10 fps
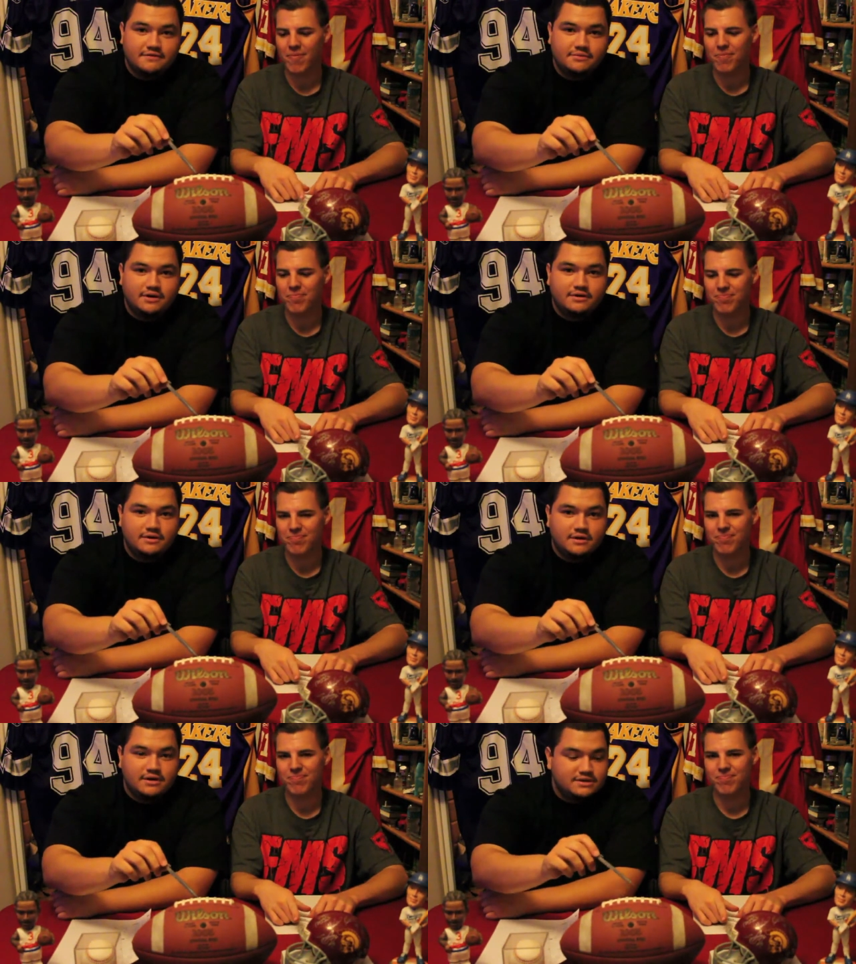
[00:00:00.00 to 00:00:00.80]

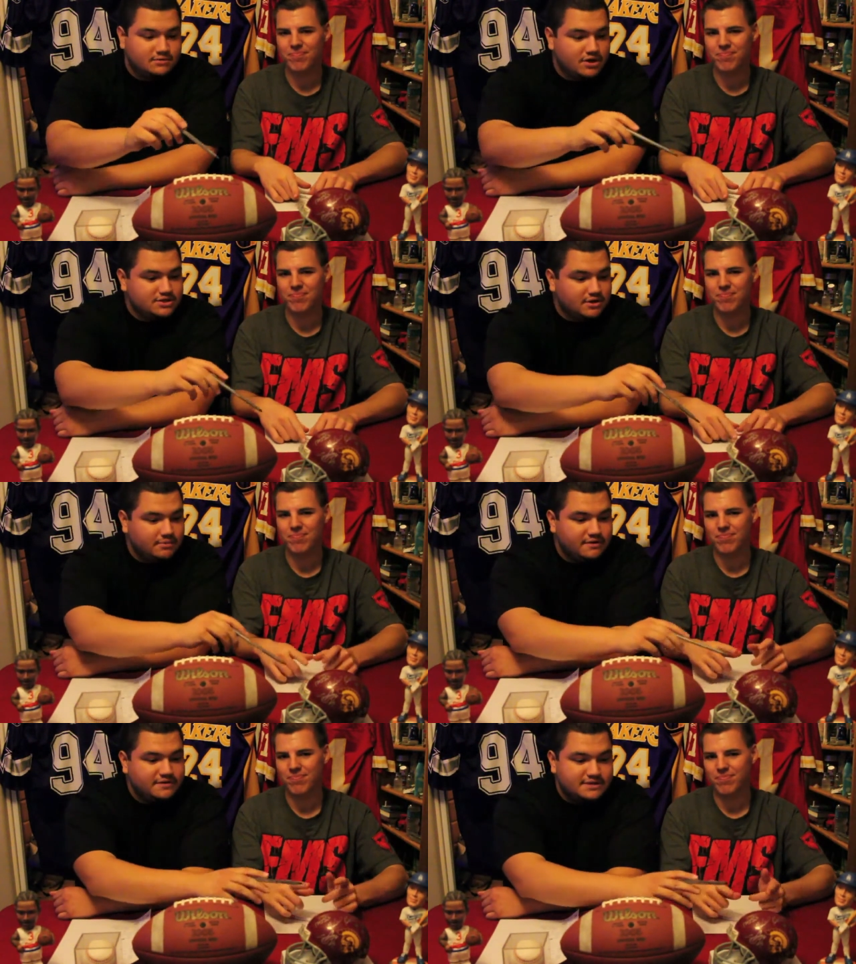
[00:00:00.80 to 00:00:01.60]
Speaker 1: football. To watch our
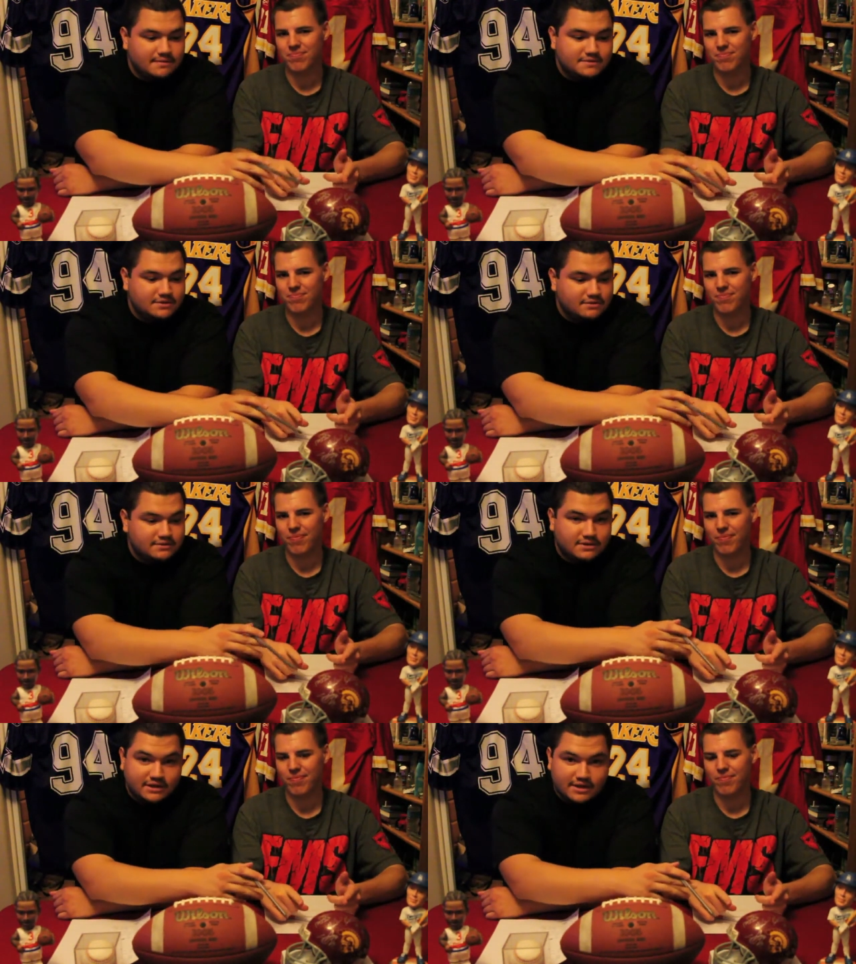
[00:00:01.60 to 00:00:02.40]
previous episode,
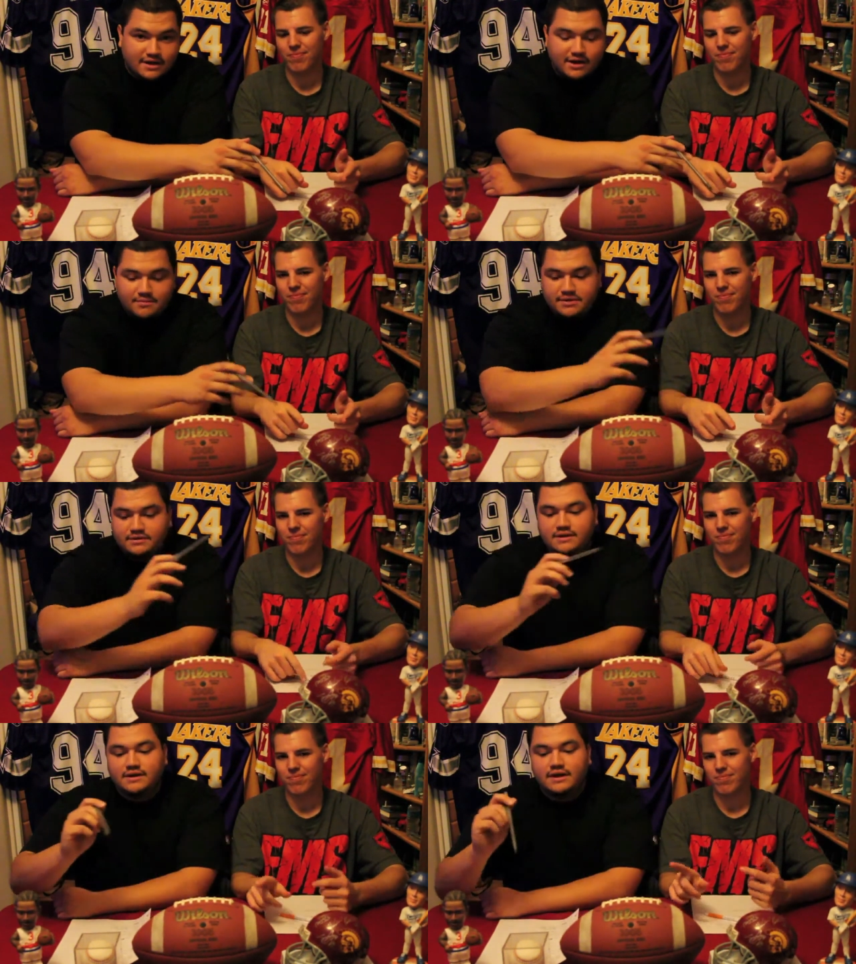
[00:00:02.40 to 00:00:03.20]
click that helmet.
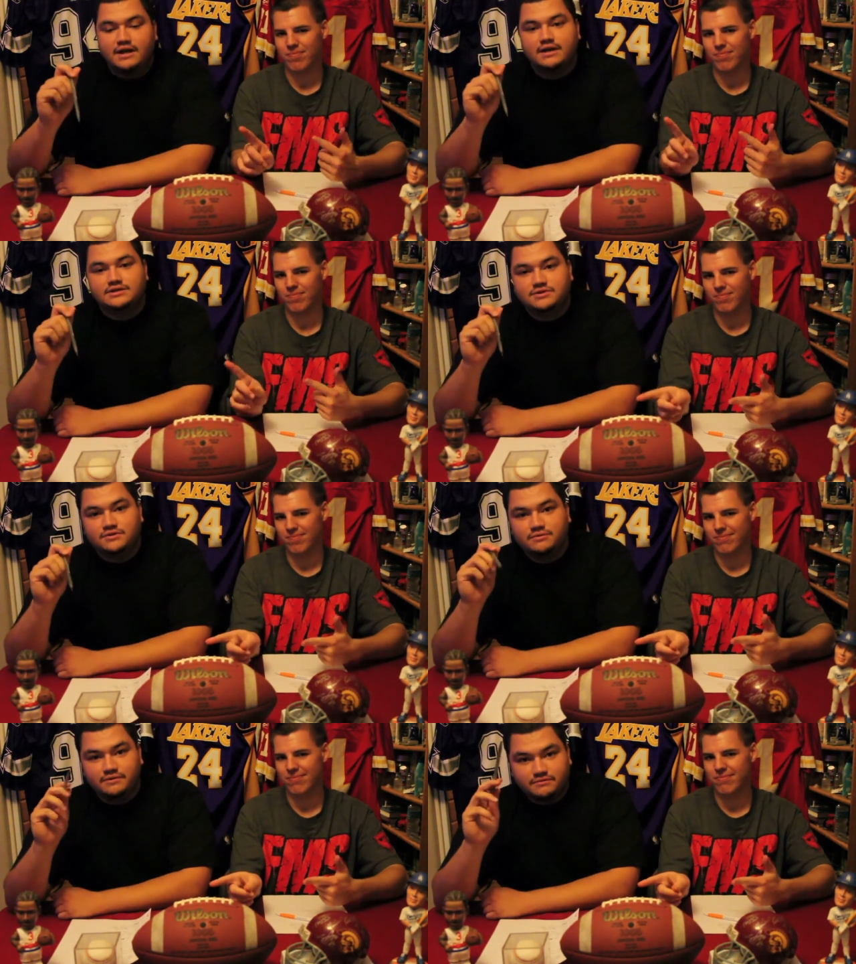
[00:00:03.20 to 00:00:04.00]
And
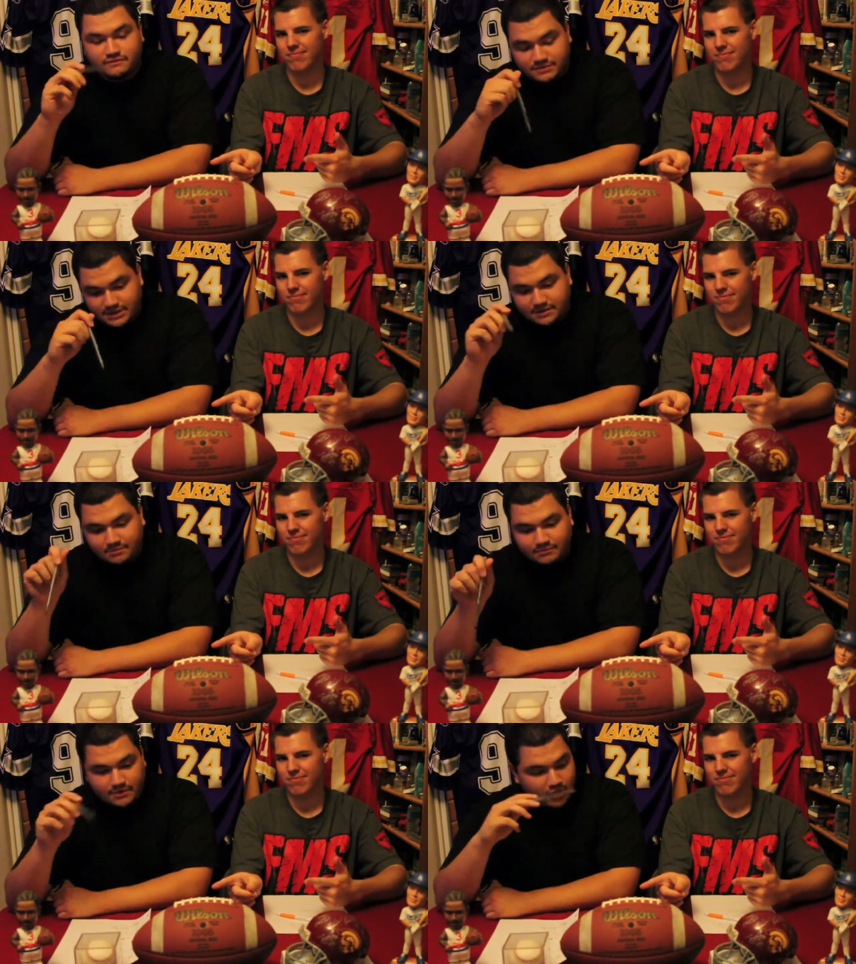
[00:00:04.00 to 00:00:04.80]
to see the
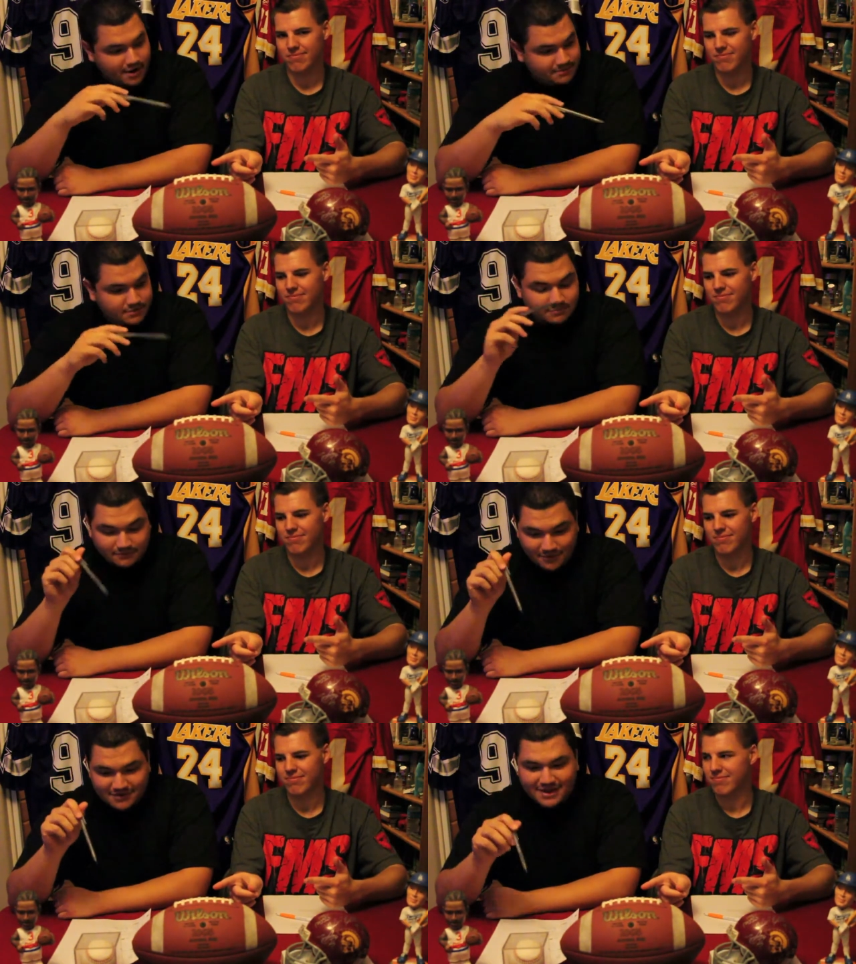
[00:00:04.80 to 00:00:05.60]
episode
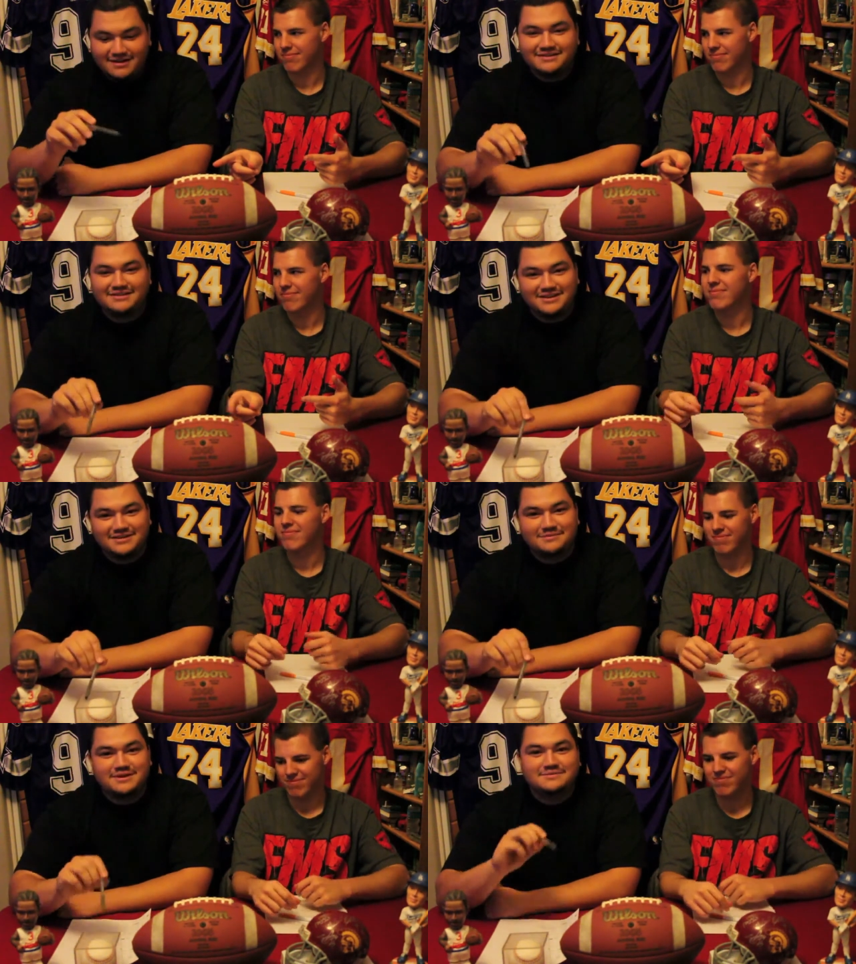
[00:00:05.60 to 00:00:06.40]
before that, click
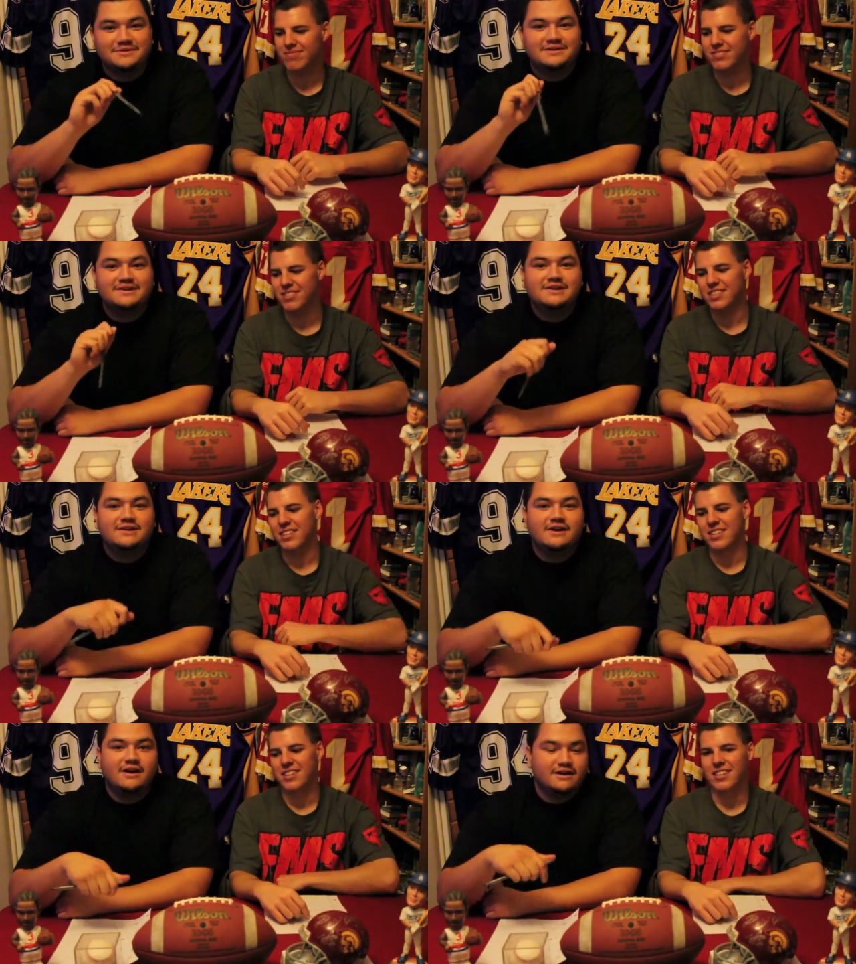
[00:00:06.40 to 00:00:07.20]
on the baseball.
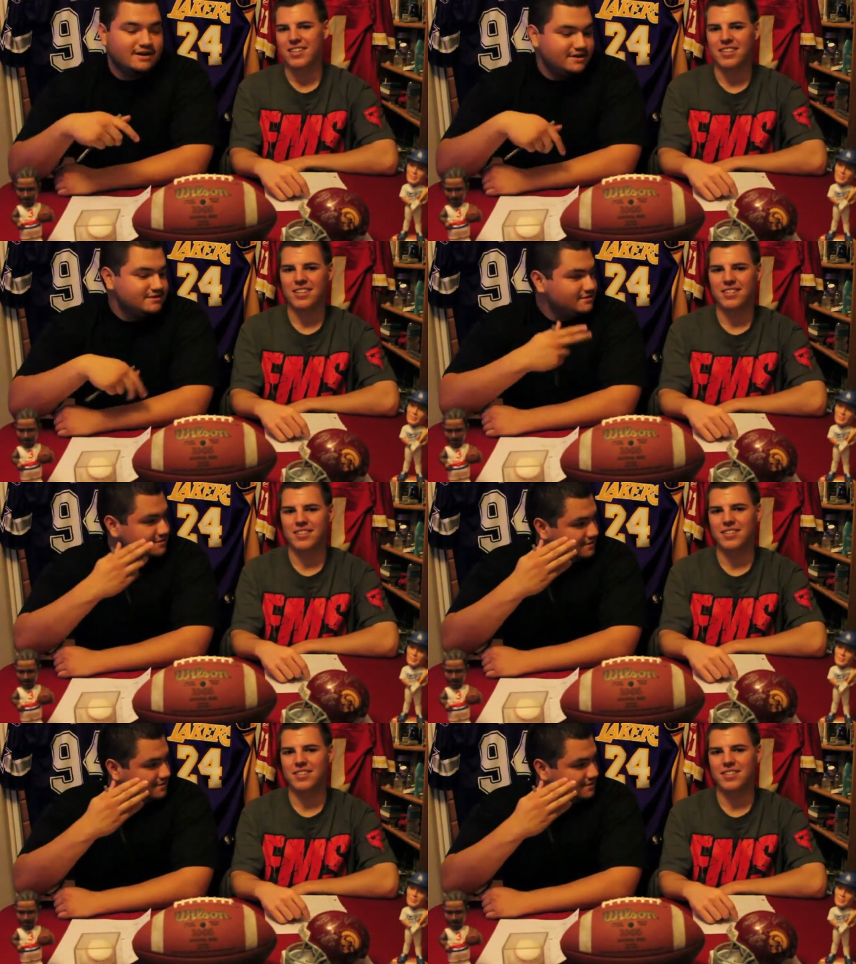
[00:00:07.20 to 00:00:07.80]
All right, guys.